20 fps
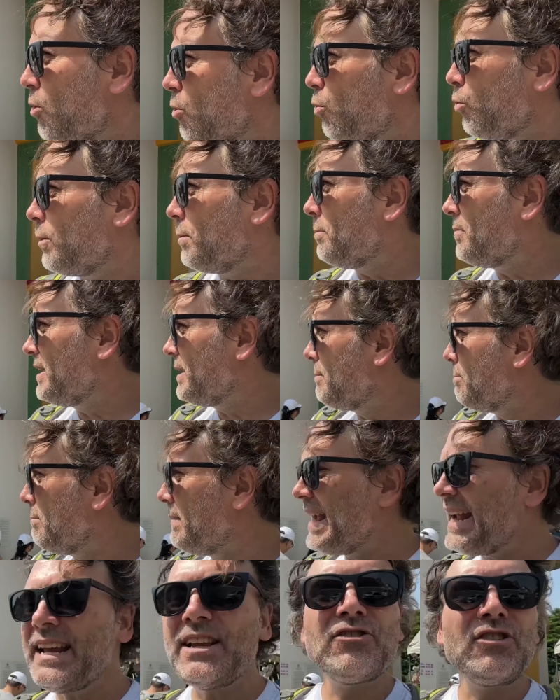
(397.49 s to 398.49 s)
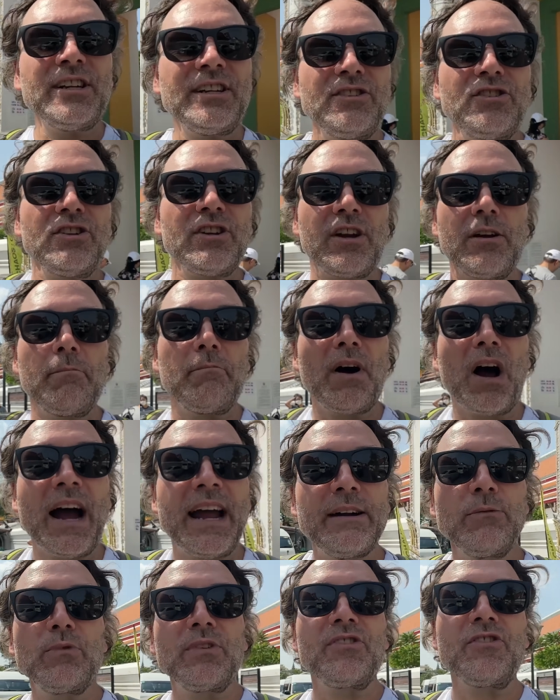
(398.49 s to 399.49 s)
would be amazing to
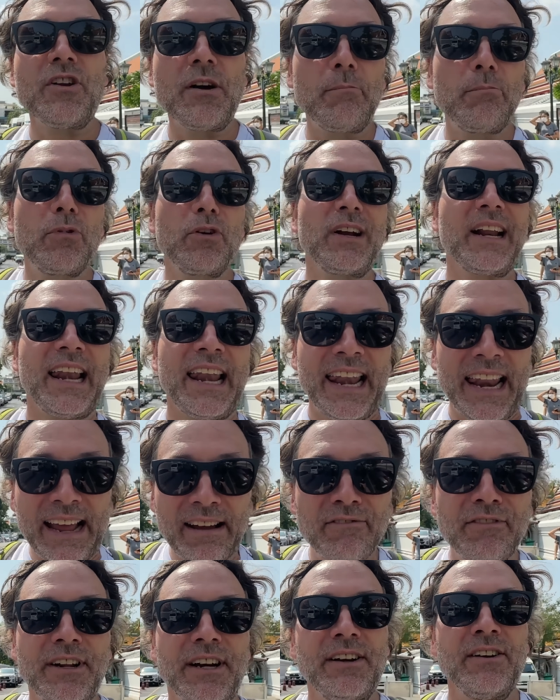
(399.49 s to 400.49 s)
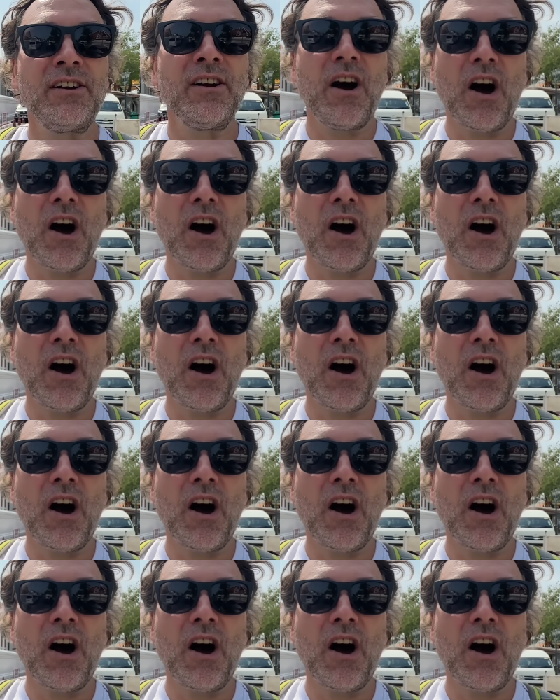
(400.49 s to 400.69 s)
combine with number 11